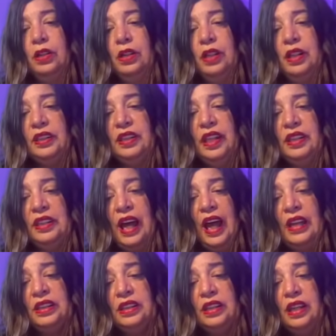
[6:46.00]
It says,
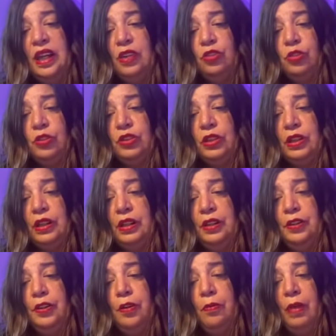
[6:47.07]
ask the angels to
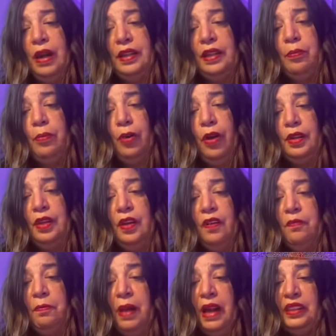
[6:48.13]
clear your mind and body
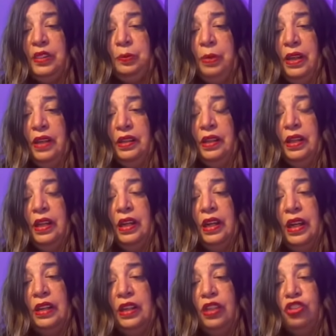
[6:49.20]
of past pain
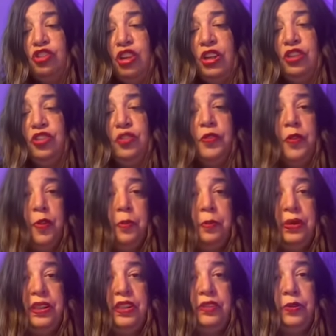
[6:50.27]
in exchange for
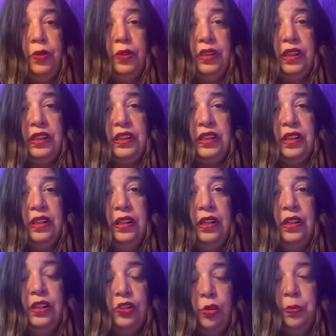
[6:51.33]
peacefulness.
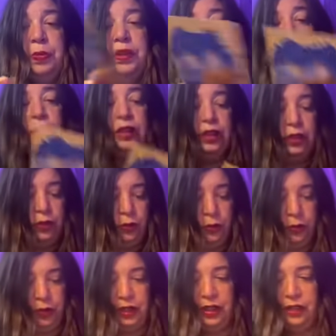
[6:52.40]
So be willing to
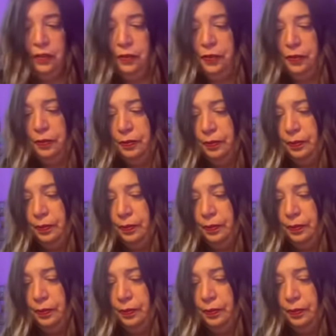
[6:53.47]
forgive.